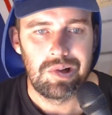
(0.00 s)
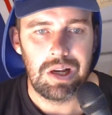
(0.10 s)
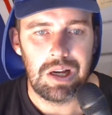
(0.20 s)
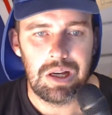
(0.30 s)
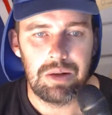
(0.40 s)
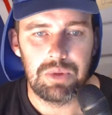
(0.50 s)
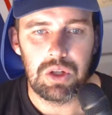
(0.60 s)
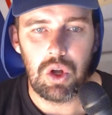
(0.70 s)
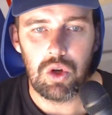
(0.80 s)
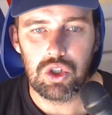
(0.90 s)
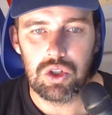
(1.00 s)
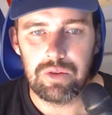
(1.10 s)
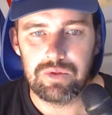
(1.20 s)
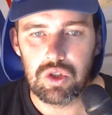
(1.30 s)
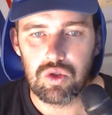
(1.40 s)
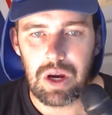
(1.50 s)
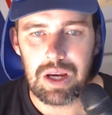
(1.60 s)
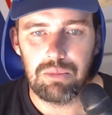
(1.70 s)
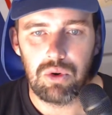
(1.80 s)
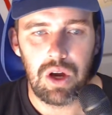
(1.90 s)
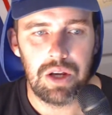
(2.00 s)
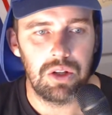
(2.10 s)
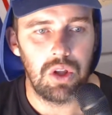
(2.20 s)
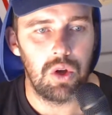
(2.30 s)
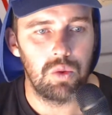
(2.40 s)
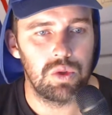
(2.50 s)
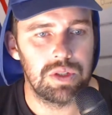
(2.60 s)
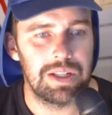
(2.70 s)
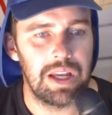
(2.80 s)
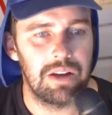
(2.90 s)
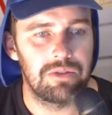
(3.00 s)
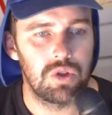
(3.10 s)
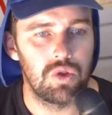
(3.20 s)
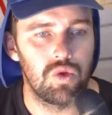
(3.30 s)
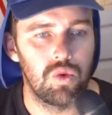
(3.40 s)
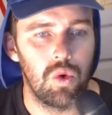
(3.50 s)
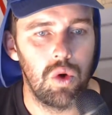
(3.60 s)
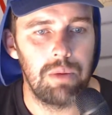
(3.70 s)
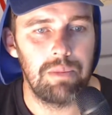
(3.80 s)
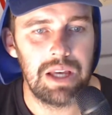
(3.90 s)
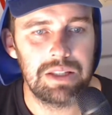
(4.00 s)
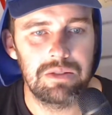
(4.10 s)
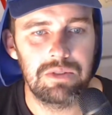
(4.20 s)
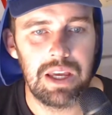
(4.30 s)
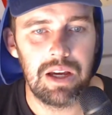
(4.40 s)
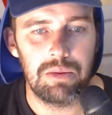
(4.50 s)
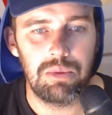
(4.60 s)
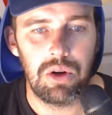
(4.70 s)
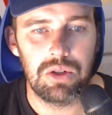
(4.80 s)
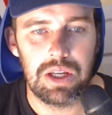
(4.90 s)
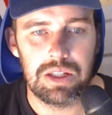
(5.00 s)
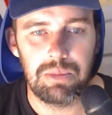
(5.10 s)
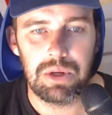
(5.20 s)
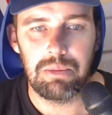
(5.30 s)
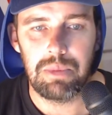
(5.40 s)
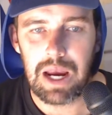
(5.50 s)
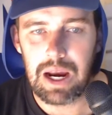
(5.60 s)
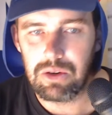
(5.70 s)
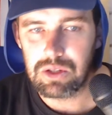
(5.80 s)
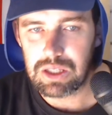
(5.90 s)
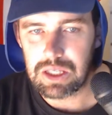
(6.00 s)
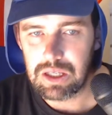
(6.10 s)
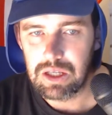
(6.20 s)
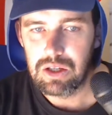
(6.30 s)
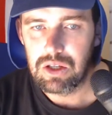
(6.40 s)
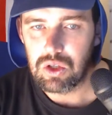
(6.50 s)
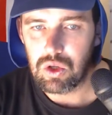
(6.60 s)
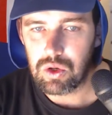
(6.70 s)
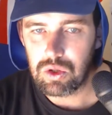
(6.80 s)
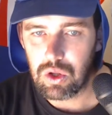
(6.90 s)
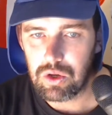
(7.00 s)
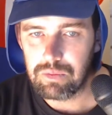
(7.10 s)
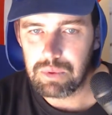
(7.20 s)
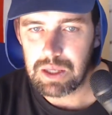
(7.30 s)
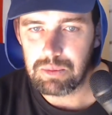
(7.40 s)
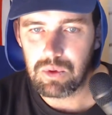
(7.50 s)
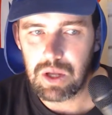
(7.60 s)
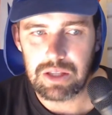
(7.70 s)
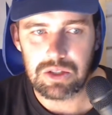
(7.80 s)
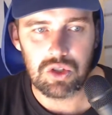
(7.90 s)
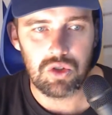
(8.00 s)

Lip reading: The notion of straight pride alone was enough to draw a massive counter protest, but apparently not a lot of people at the